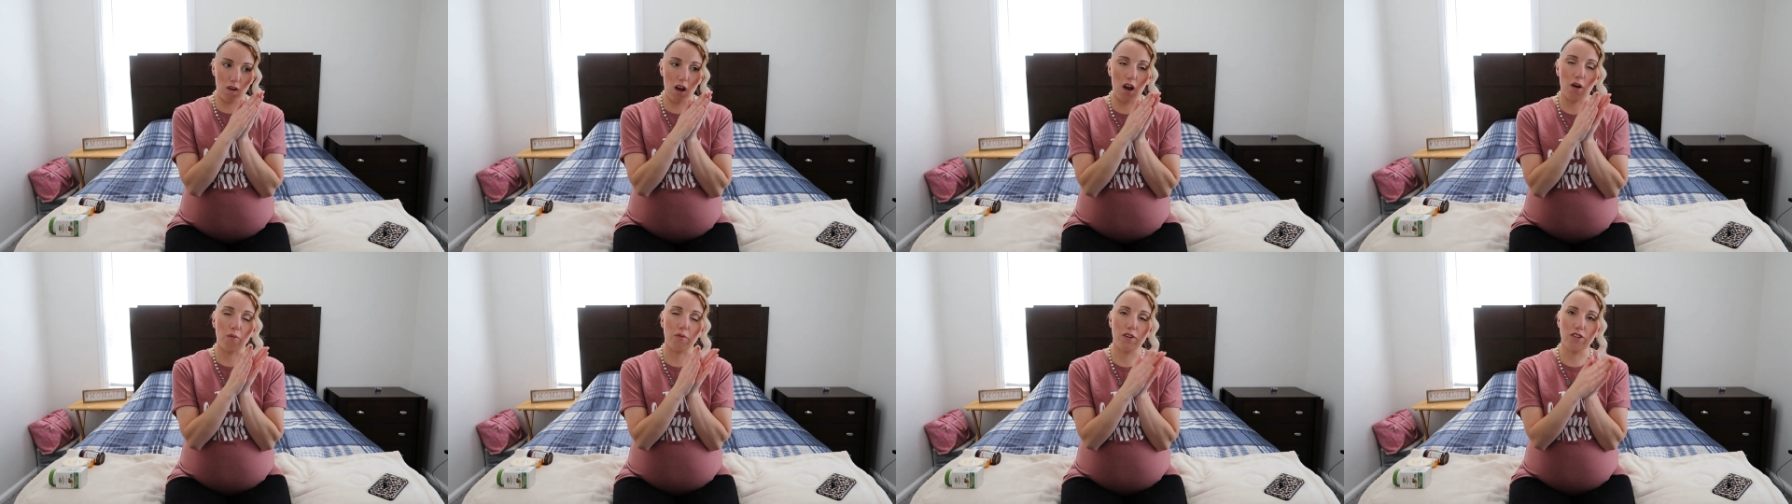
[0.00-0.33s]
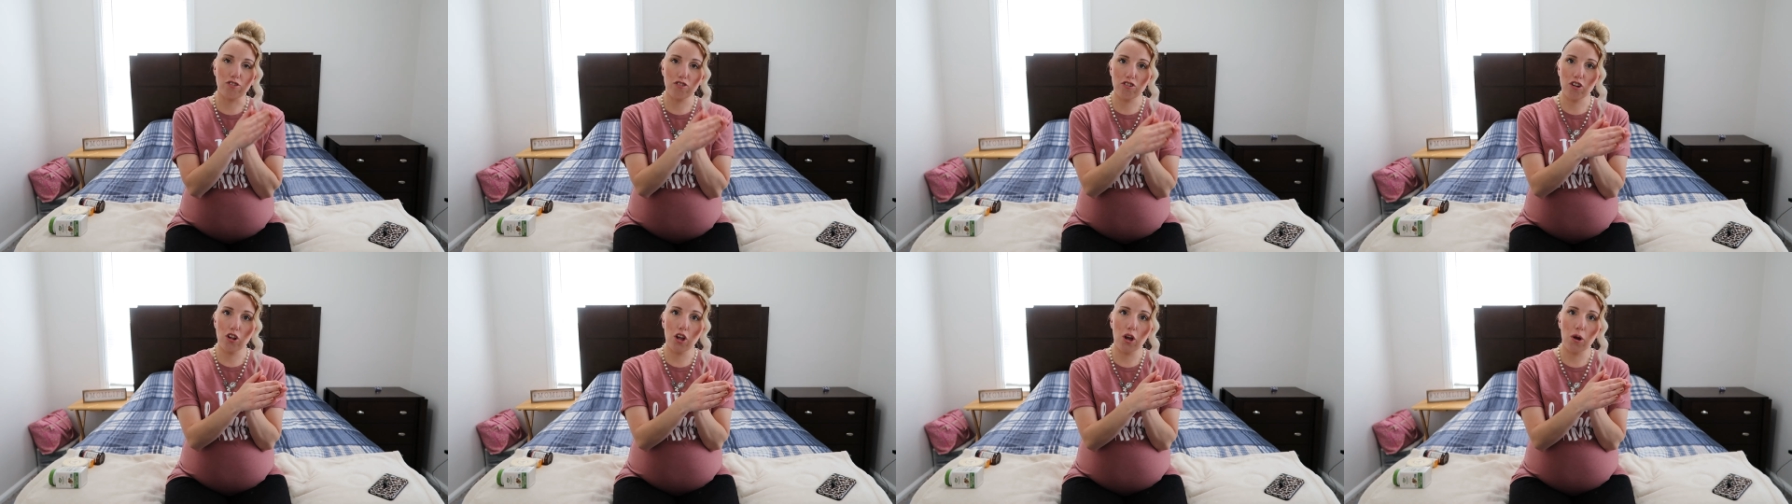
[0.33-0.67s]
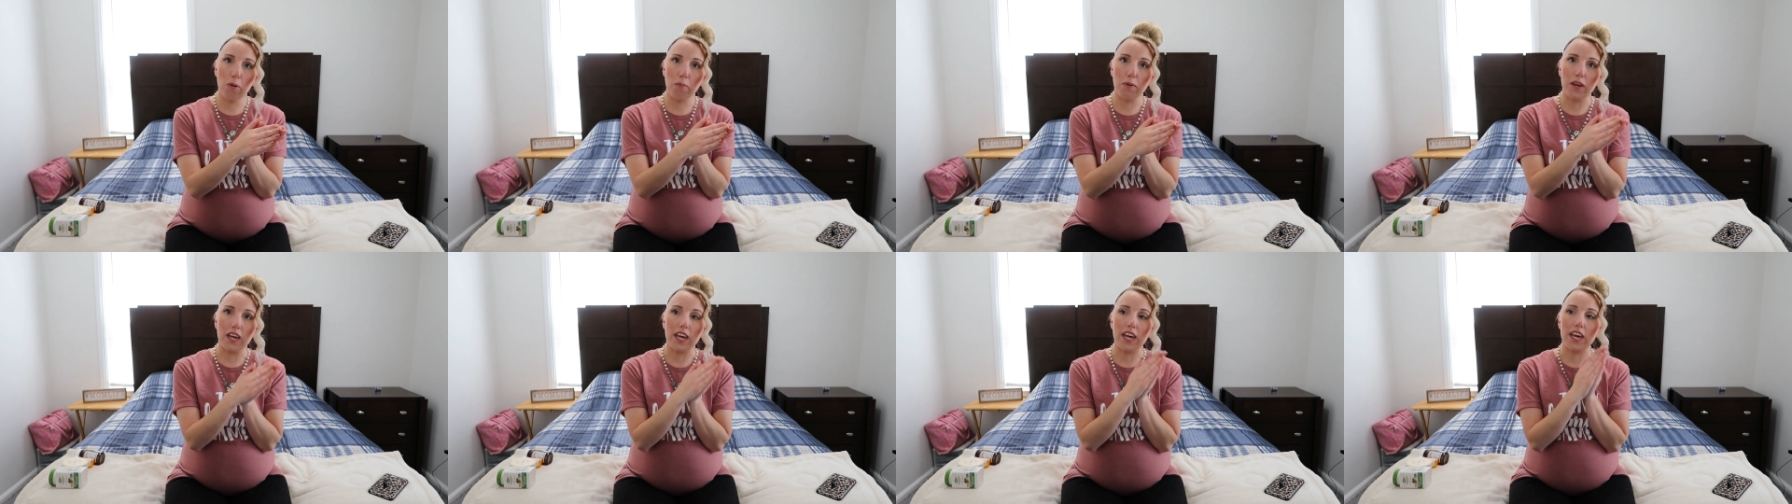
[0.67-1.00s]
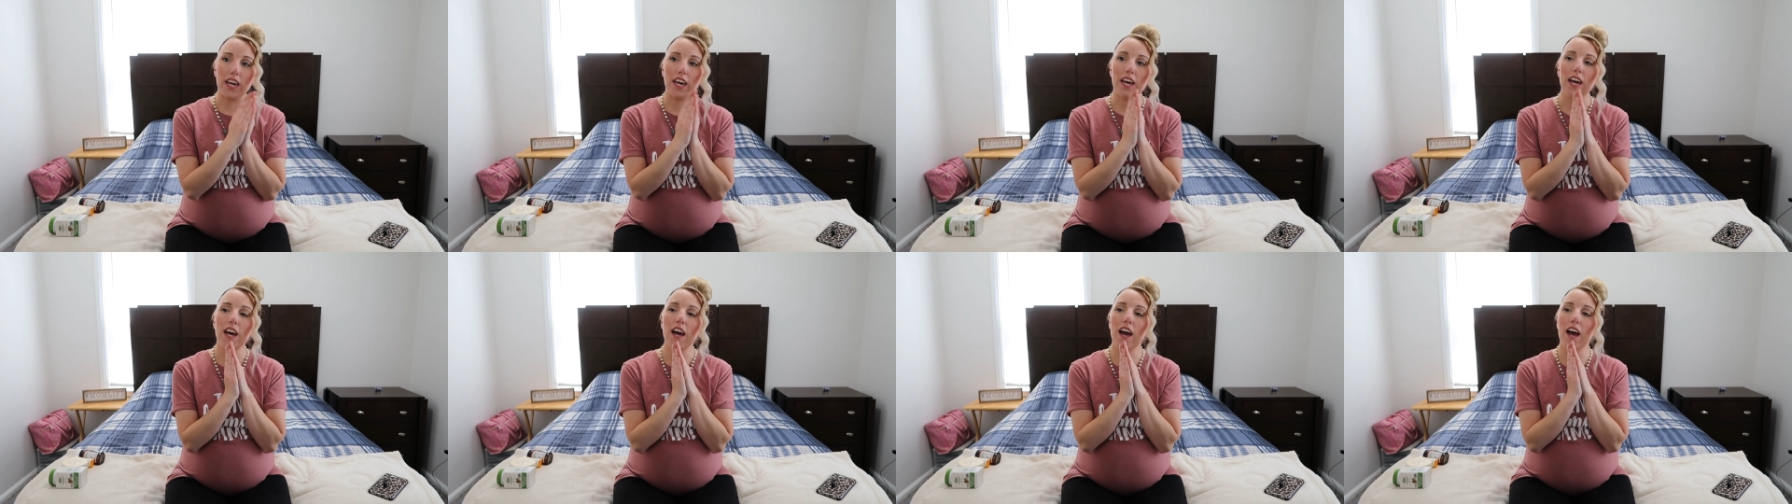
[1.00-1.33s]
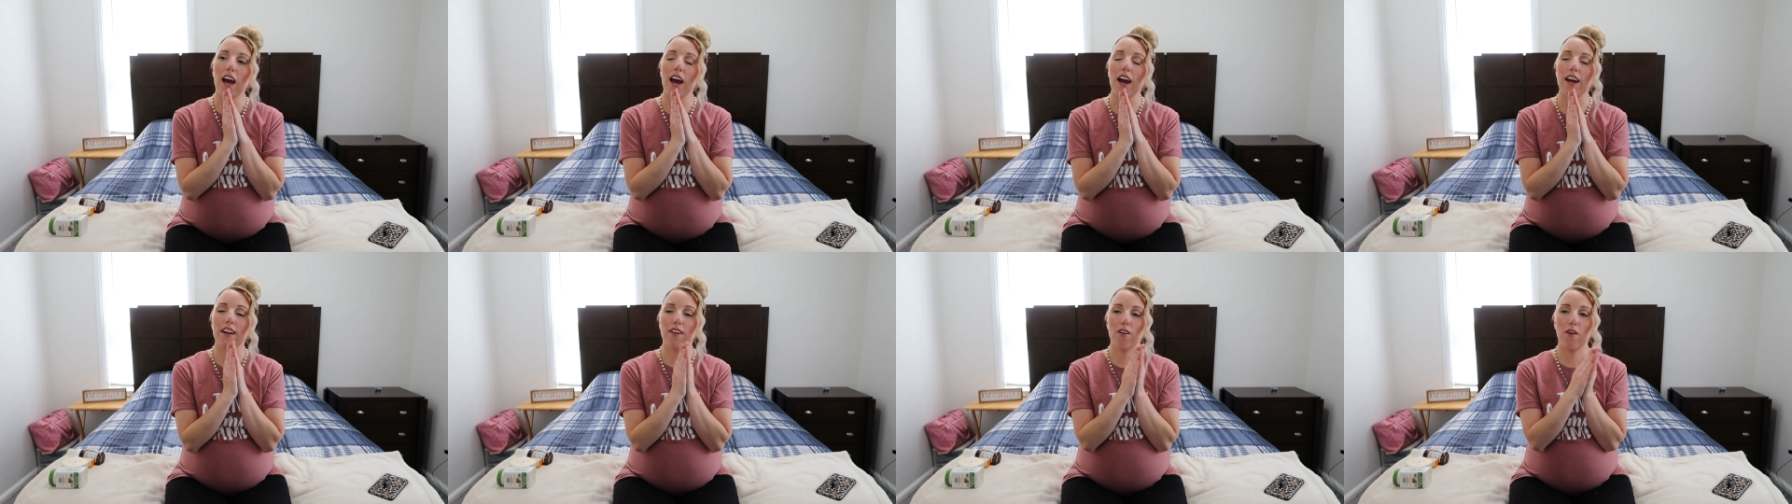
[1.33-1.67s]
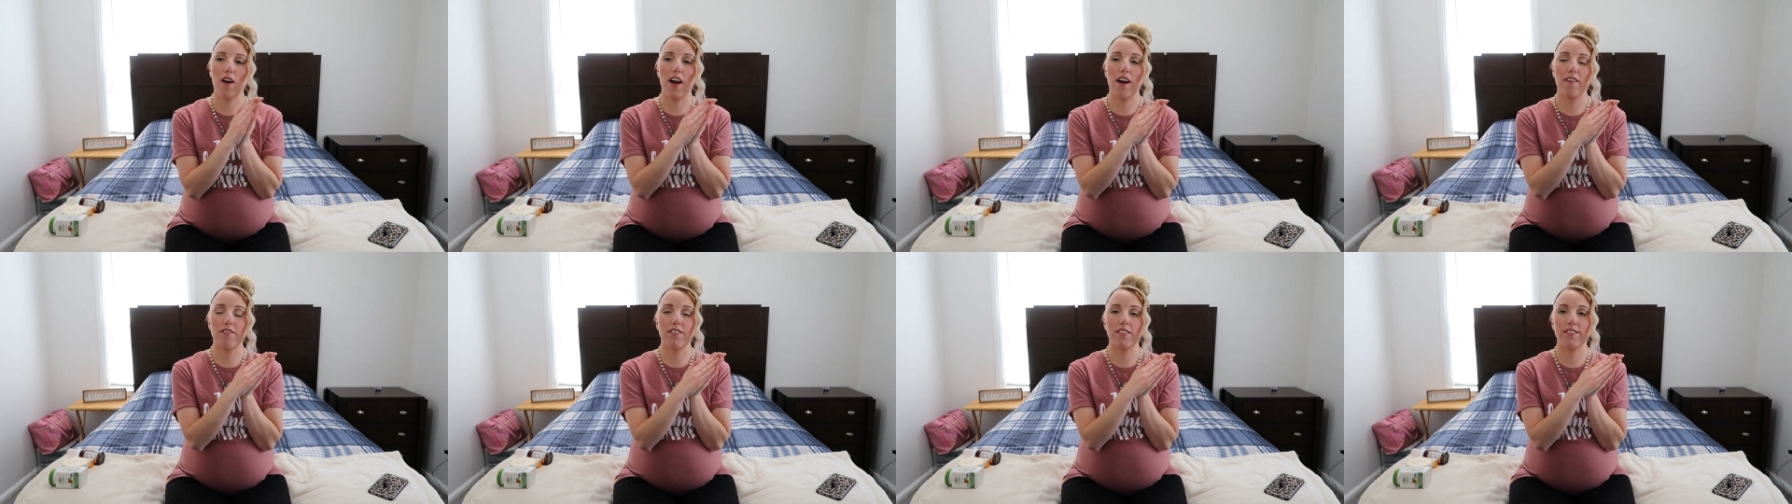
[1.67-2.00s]
original O B, I don't
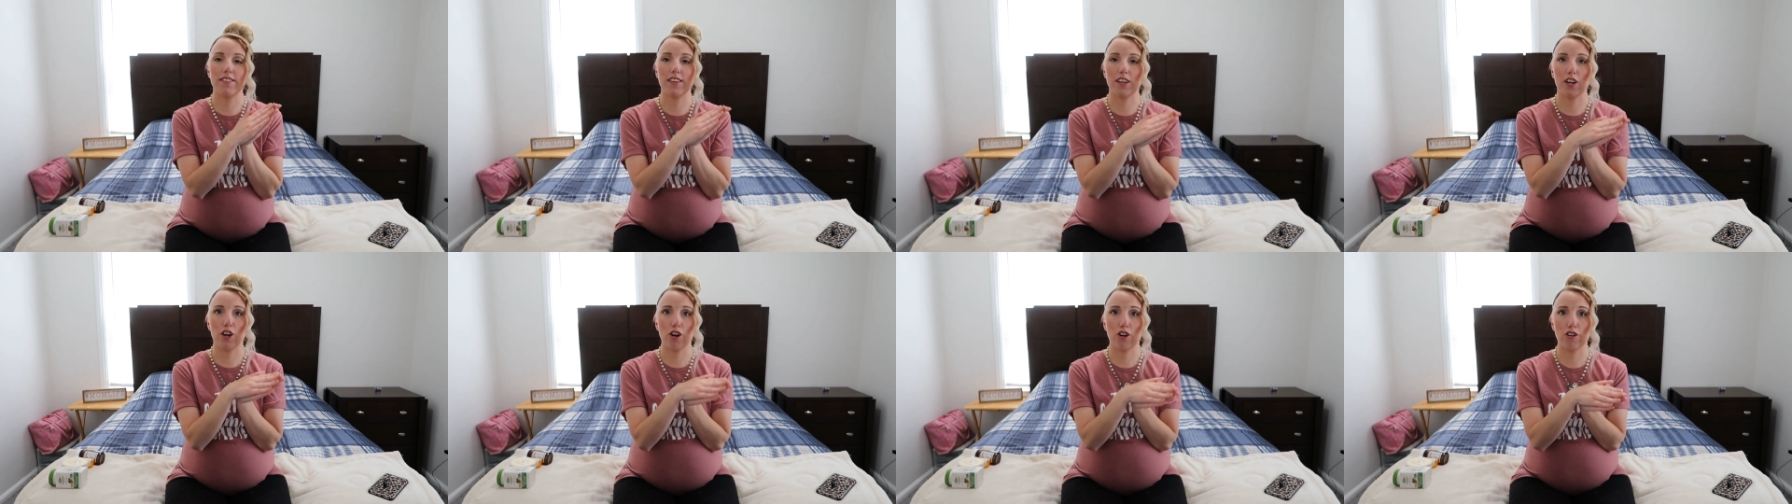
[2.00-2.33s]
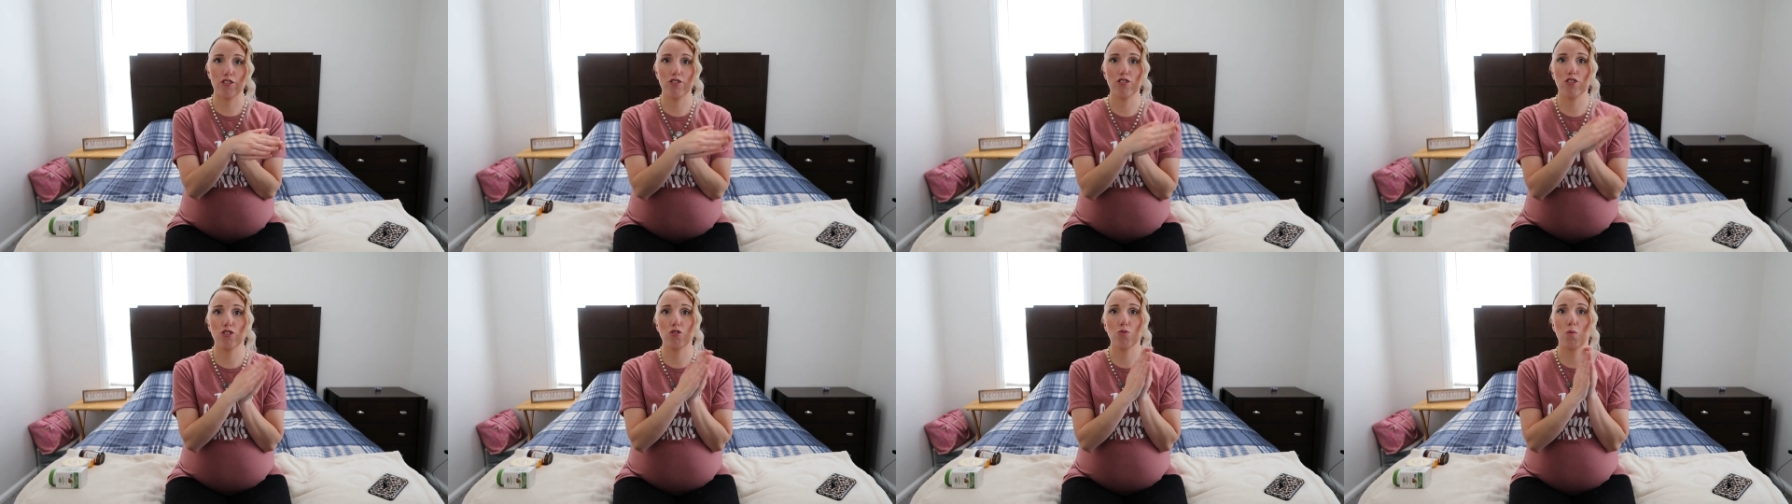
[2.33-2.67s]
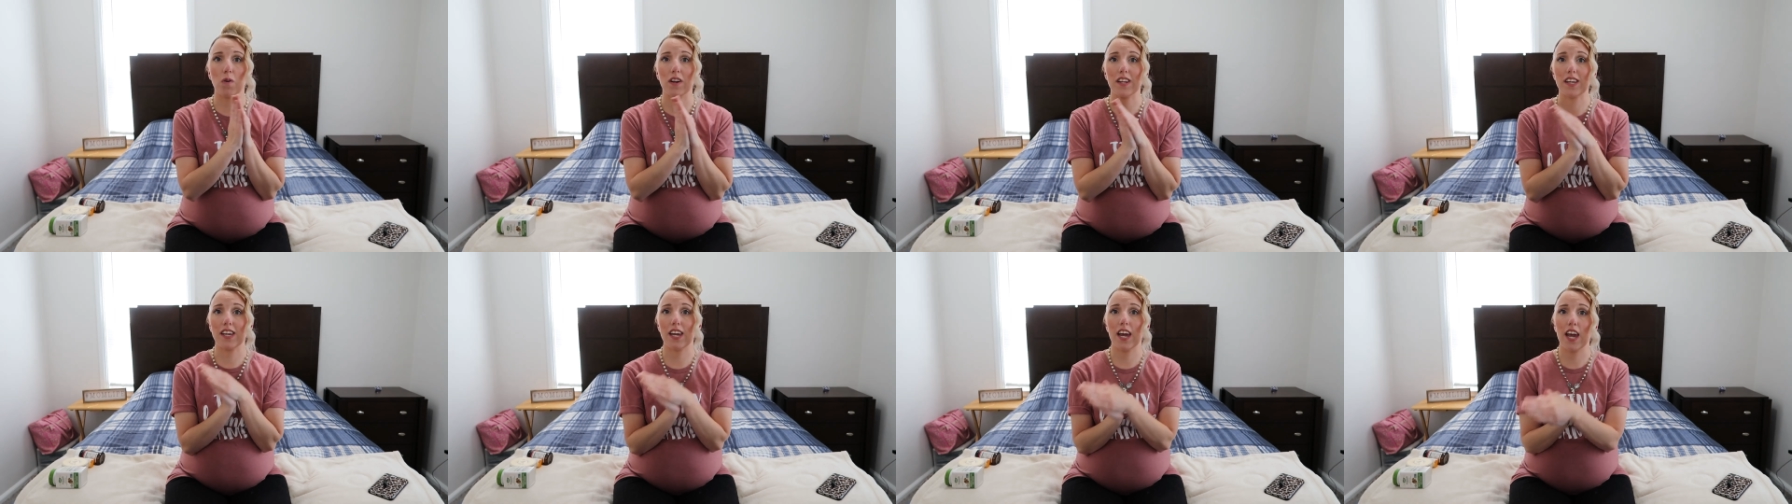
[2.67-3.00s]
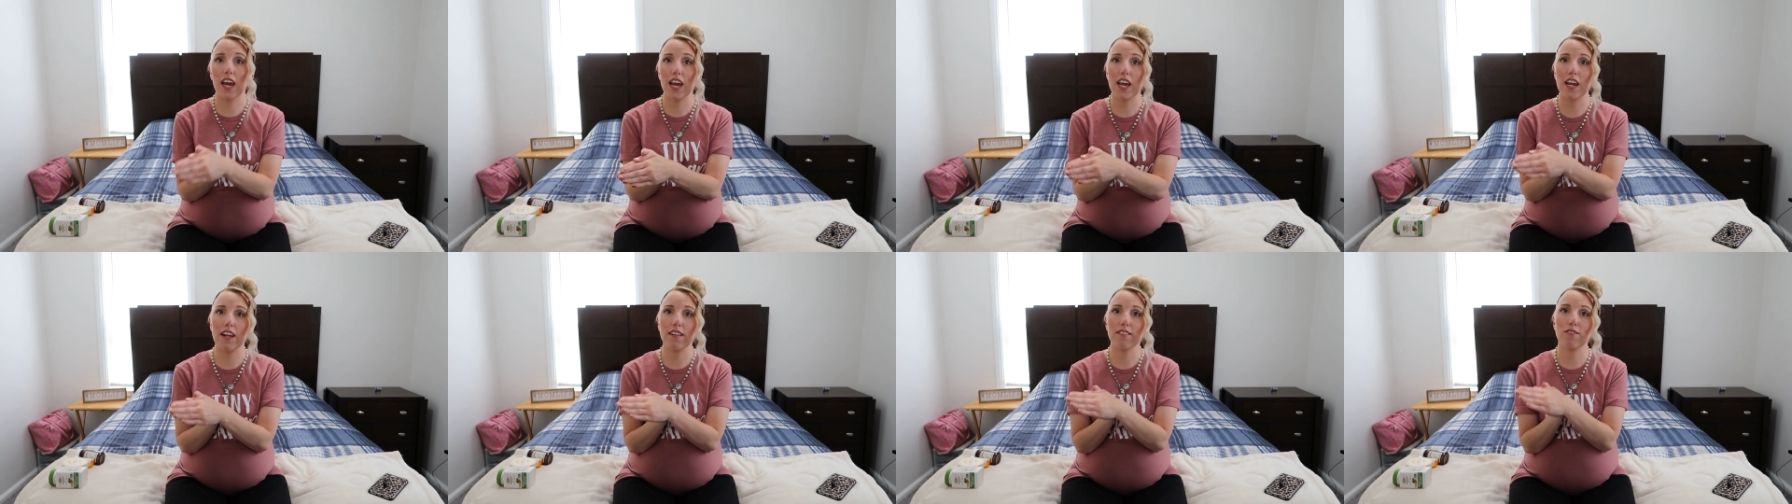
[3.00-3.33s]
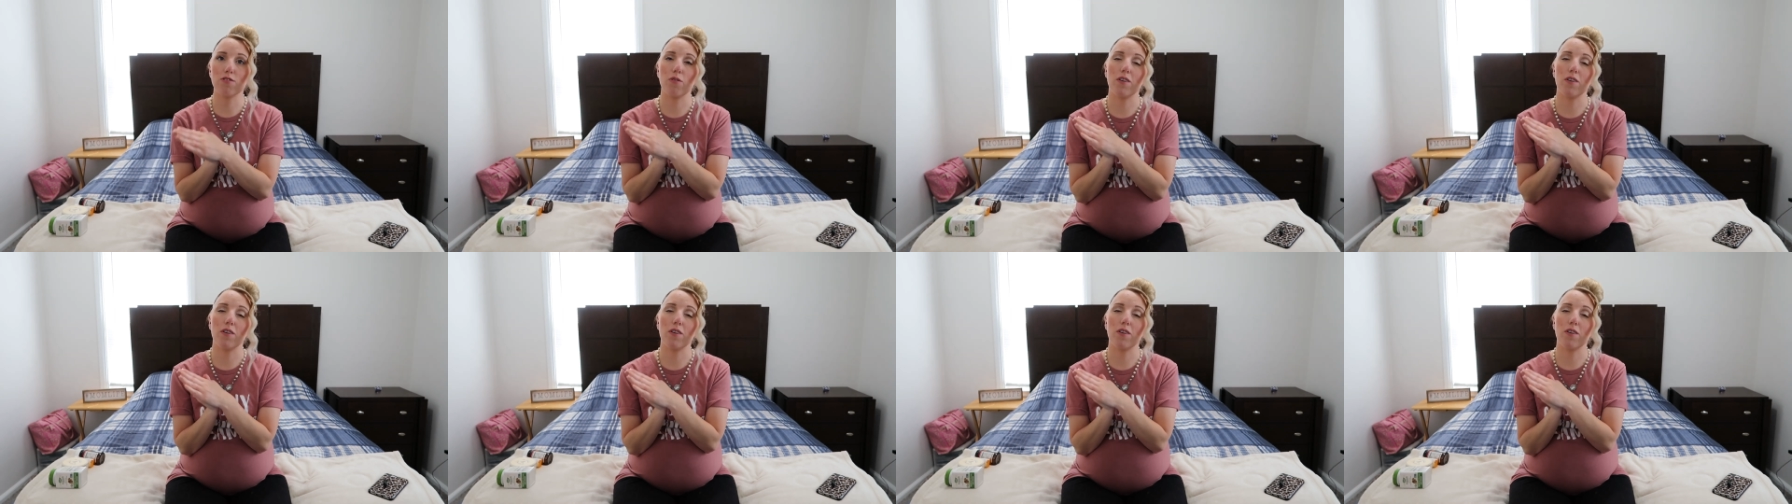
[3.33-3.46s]
have to see her till twenty-eight,